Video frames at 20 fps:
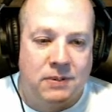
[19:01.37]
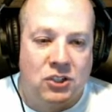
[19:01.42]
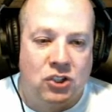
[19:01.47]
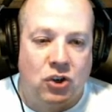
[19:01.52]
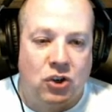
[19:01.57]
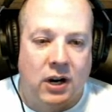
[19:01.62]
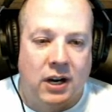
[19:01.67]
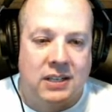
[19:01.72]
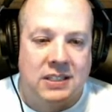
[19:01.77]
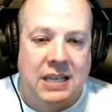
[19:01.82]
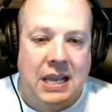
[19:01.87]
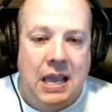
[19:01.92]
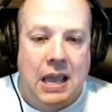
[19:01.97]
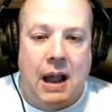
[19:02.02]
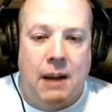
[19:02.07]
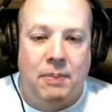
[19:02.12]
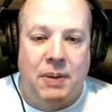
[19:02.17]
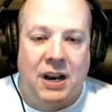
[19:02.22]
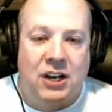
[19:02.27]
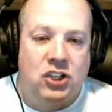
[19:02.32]
and tricks.
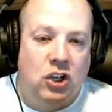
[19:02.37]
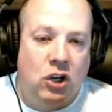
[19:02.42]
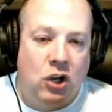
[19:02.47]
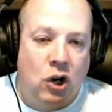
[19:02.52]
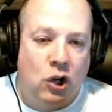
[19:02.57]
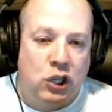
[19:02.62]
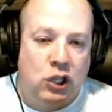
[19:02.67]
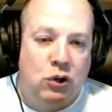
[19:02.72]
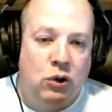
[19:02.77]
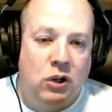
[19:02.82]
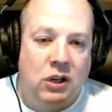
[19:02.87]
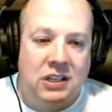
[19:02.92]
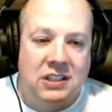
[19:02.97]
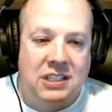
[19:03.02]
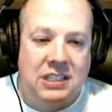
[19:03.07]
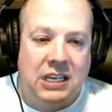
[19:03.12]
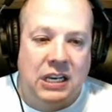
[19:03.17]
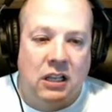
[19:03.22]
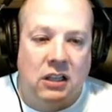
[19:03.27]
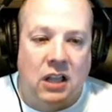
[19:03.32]
But as you go through, you can
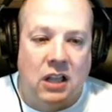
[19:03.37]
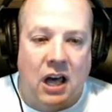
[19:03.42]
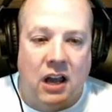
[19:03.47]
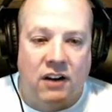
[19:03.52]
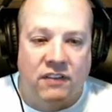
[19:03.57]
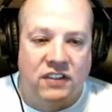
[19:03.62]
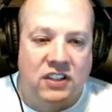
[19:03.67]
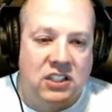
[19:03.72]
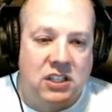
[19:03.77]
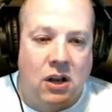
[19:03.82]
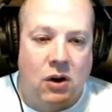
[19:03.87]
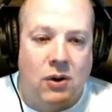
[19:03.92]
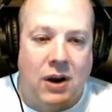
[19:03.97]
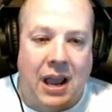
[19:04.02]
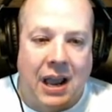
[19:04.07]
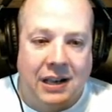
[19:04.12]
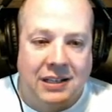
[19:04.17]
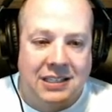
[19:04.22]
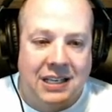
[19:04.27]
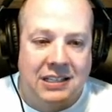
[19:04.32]
see a lot of stone
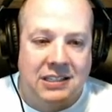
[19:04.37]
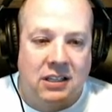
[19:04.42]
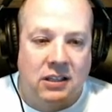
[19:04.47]
accents,